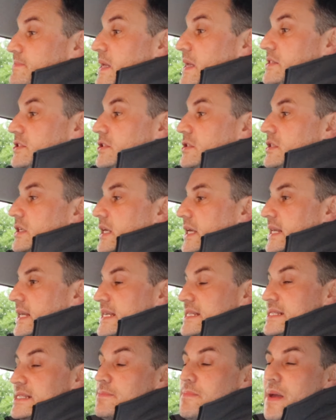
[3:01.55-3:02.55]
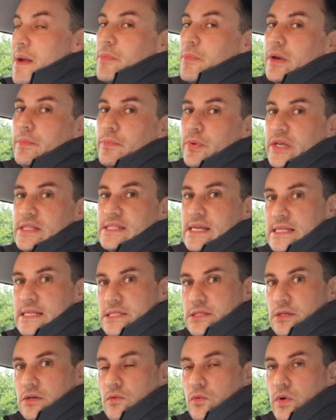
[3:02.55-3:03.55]
mentioned, it is the memory preset,
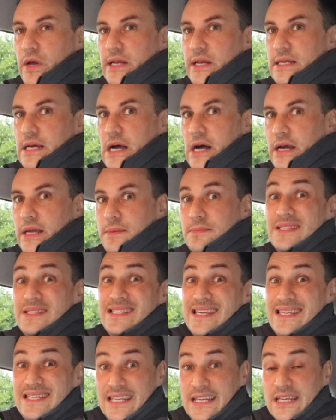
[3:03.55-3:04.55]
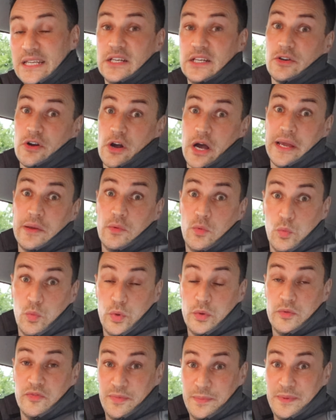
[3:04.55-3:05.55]
so when I'm sitting in it, or I
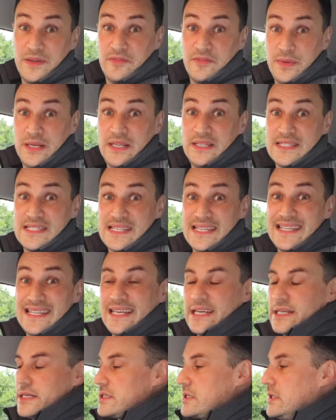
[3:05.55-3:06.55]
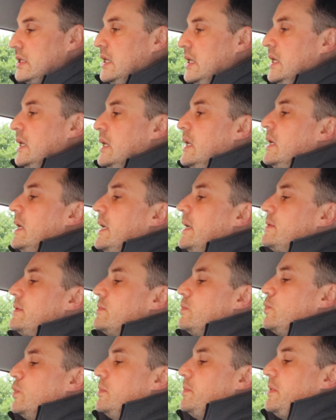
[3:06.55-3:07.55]
would be sitting in it, it
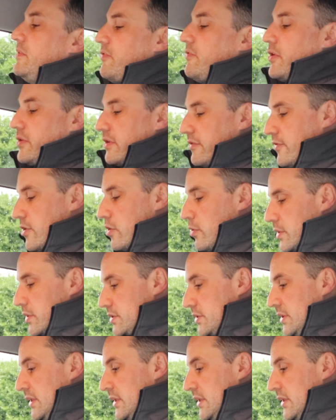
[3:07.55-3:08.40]
would be further forward.